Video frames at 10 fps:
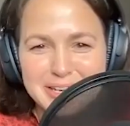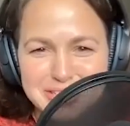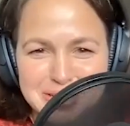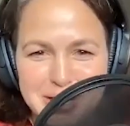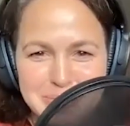
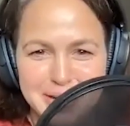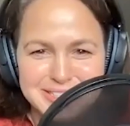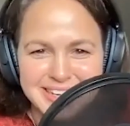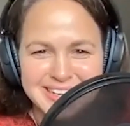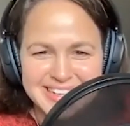No
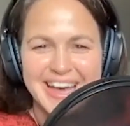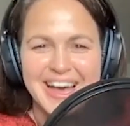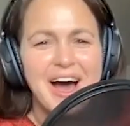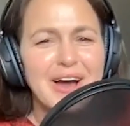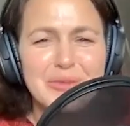pressure. Yeah,
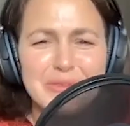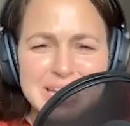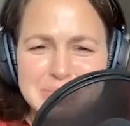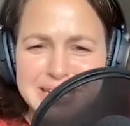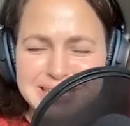I thought
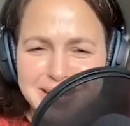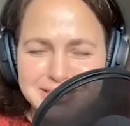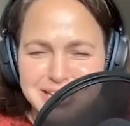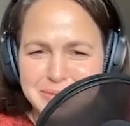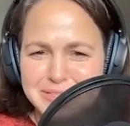keeping in
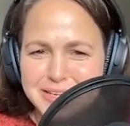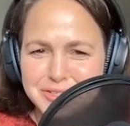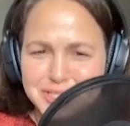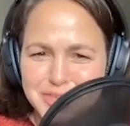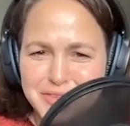touch day was
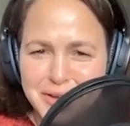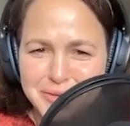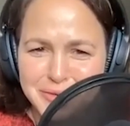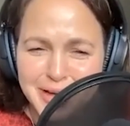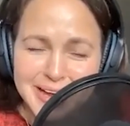literally just a
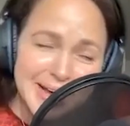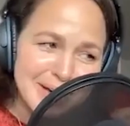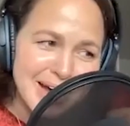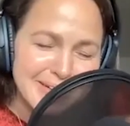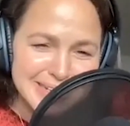phone call going,
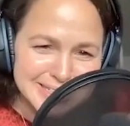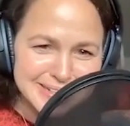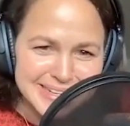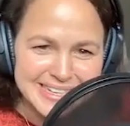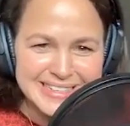Emma, how are you
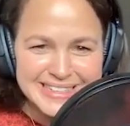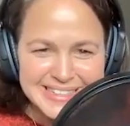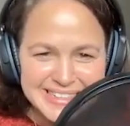doing?